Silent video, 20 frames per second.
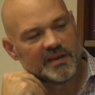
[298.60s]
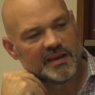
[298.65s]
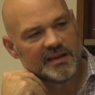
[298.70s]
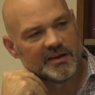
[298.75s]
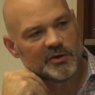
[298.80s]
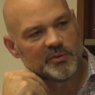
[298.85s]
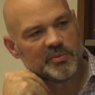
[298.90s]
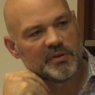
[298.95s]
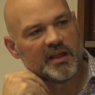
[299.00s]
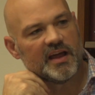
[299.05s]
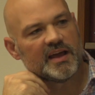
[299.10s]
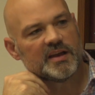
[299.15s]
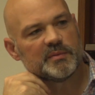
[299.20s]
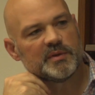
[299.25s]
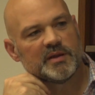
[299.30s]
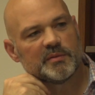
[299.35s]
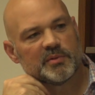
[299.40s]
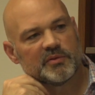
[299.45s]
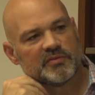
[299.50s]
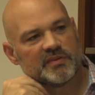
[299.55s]
apply to
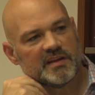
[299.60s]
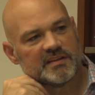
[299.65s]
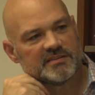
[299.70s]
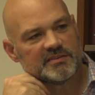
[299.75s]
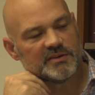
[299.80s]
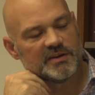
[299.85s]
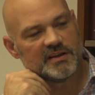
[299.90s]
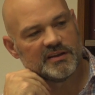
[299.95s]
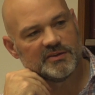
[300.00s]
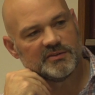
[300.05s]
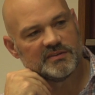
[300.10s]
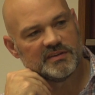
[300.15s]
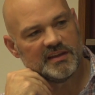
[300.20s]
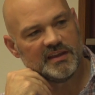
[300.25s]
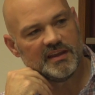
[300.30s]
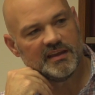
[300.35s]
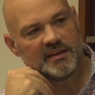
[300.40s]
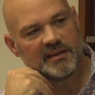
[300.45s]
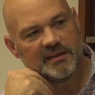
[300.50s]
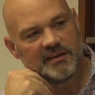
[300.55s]
be a professor at
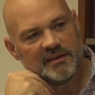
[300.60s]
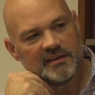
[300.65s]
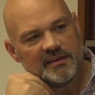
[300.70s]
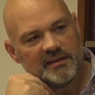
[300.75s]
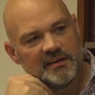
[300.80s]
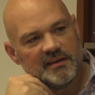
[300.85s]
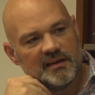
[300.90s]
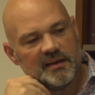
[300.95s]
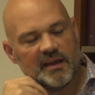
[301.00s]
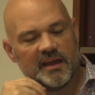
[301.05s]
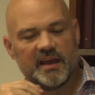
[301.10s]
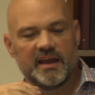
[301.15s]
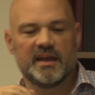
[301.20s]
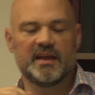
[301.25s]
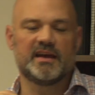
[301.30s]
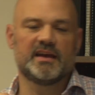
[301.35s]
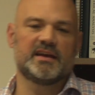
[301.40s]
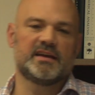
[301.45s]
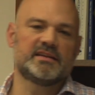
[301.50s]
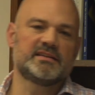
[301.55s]
UT.
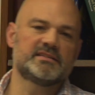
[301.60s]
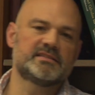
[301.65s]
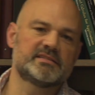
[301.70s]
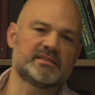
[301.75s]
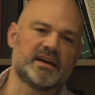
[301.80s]
And